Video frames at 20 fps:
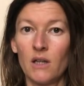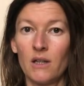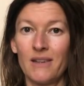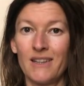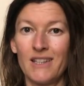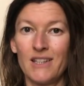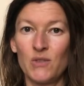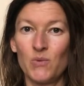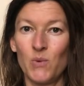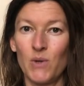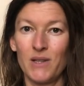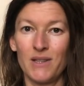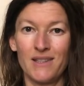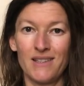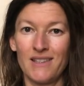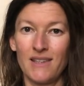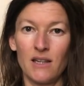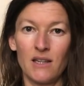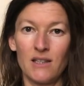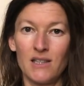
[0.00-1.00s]
That's what
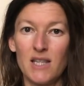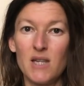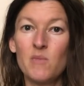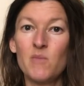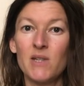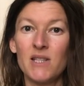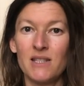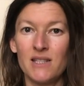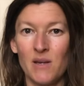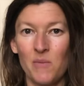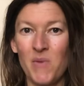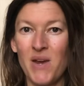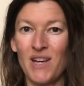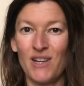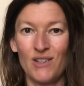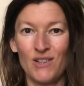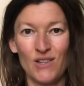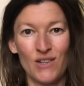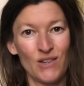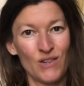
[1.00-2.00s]
demons are
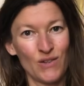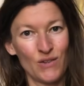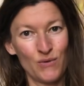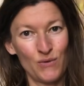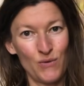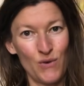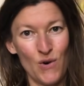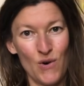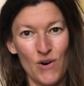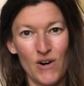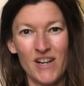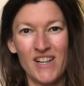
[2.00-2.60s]
made for,